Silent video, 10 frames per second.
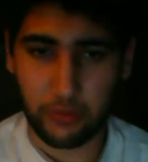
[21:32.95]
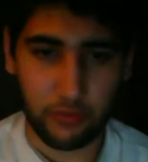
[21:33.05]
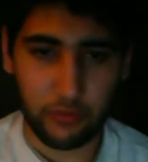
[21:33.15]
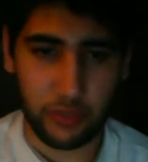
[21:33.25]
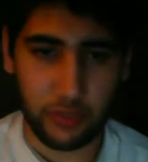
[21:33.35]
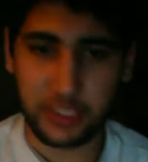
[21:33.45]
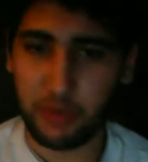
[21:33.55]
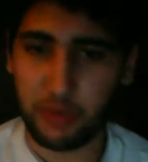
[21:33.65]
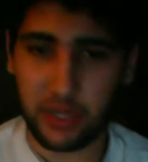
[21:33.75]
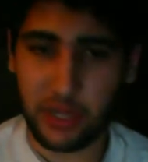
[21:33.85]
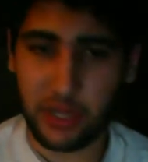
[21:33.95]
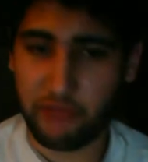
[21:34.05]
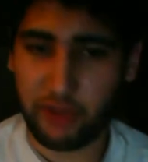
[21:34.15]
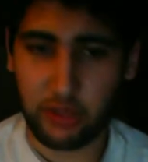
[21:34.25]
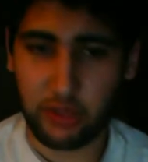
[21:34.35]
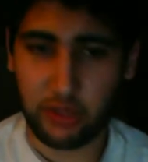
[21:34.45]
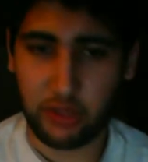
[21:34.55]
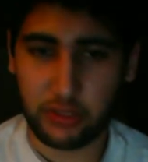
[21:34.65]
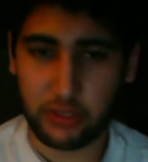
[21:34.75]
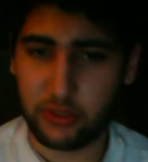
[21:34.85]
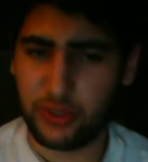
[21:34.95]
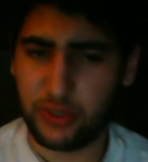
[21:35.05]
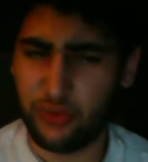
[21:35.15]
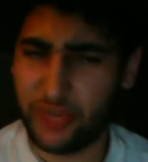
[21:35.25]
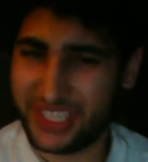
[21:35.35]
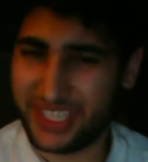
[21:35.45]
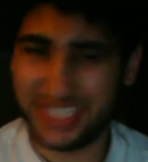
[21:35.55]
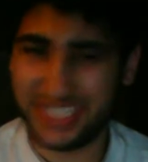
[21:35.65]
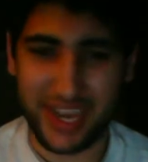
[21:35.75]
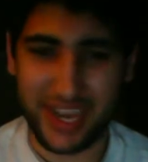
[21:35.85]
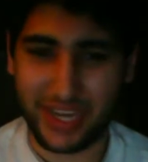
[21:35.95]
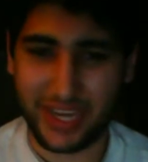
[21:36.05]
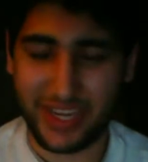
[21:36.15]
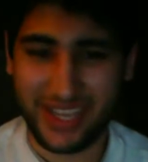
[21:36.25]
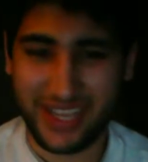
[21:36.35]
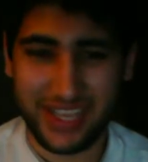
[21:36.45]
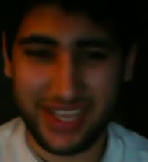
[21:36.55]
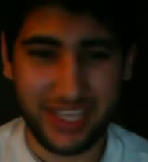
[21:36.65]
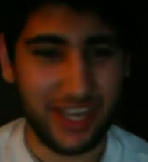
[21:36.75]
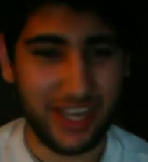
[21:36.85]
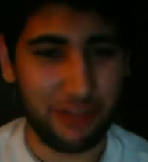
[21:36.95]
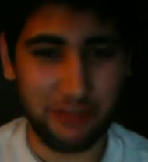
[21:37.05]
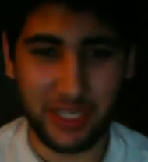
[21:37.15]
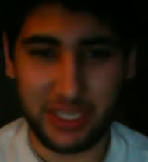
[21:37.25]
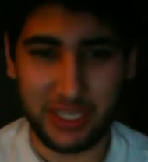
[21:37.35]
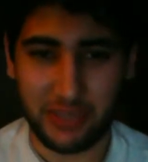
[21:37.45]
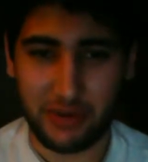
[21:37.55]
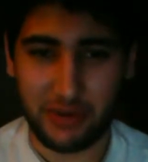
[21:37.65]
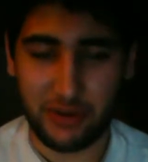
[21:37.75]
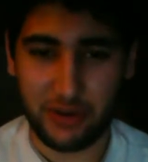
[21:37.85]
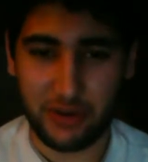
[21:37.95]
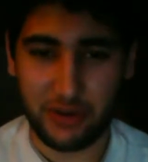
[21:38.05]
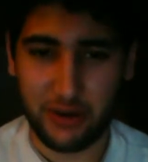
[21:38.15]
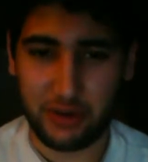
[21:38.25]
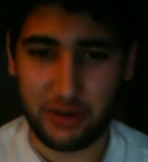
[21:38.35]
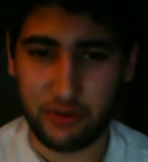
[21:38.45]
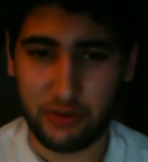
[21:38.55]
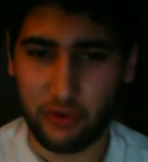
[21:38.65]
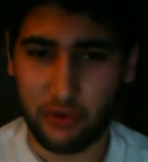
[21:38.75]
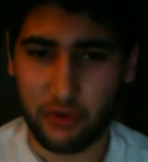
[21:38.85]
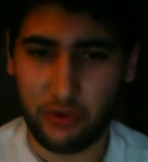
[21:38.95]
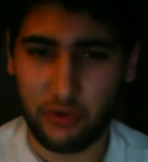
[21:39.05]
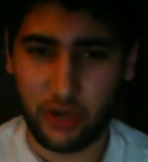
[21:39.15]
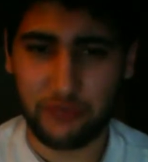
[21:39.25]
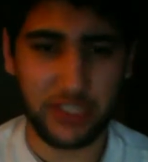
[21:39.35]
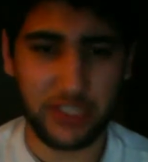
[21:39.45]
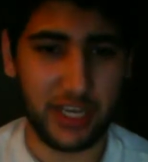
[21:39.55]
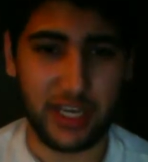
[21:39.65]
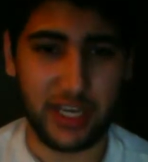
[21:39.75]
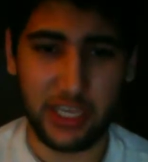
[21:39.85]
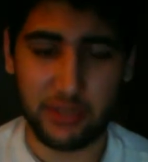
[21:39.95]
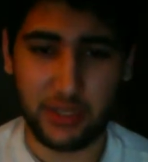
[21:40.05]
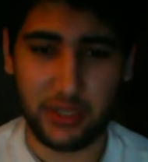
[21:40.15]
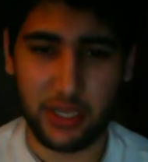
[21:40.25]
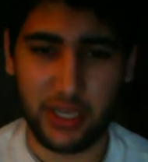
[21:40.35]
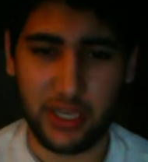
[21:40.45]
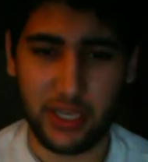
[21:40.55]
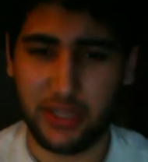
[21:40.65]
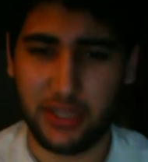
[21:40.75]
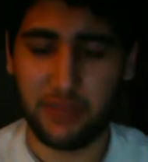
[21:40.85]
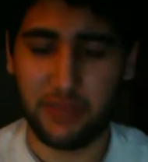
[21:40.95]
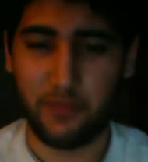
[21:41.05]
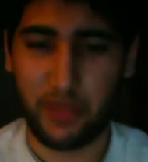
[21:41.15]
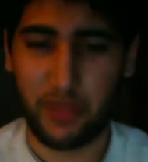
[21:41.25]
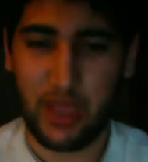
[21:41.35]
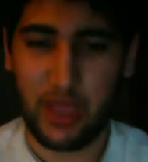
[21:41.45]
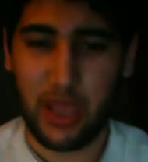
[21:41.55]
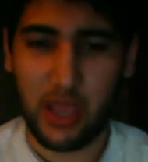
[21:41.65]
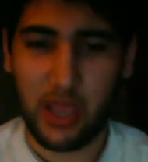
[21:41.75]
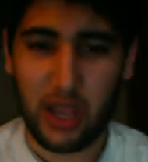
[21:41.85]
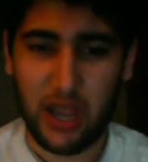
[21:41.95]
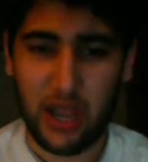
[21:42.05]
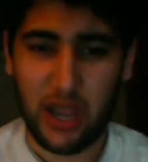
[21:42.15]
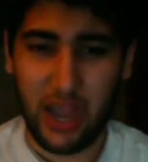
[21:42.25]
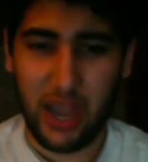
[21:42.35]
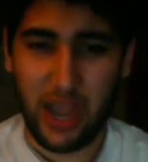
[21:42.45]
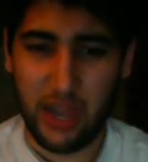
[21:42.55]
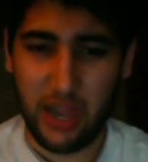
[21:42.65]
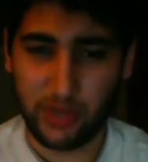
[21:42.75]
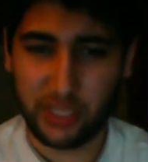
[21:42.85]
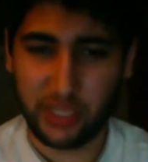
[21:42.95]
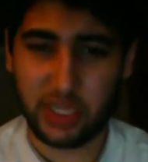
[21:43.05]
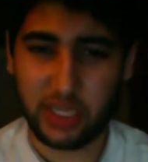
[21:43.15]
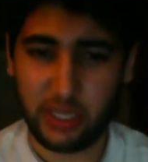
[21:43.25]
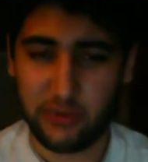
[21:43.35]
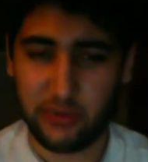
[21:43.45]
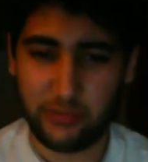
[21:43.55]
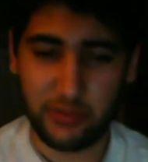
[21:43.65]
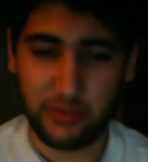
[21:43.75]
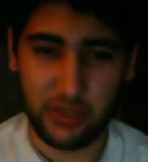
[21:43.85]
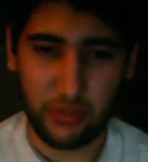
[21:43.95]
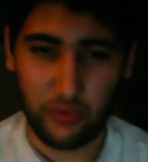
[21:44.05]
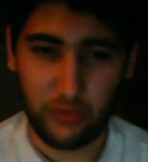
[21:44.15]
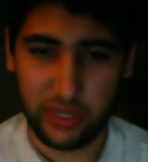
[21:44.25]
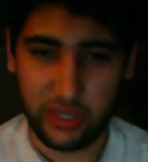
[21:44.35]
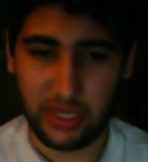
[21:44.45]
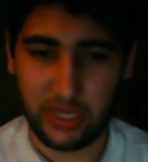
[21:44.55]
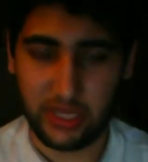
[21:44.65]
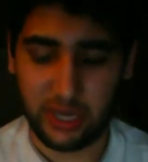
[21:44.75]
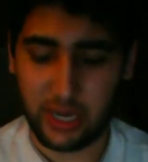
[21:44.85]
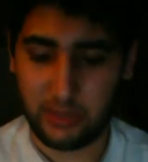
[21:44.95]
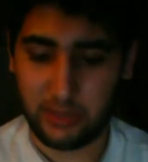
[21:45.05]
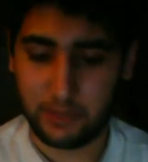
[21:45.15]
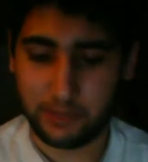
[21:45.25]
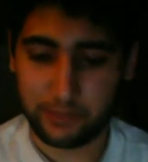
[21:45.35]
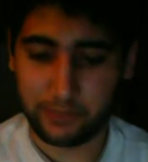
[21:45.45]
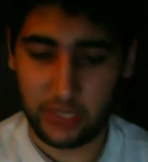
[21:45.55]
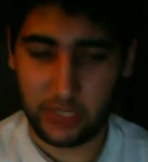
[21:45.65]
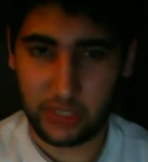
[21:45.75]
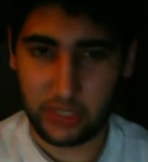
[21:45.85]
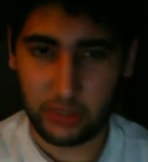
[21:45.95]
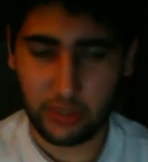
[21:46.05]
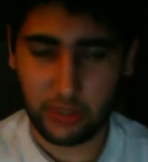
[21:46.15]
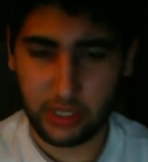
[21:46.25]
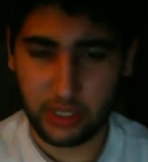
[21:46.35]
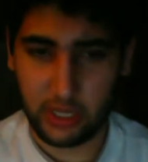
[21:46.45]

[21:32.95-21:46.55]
One time when I felt really sad, he helped me on a rough time, and I really, really enjoy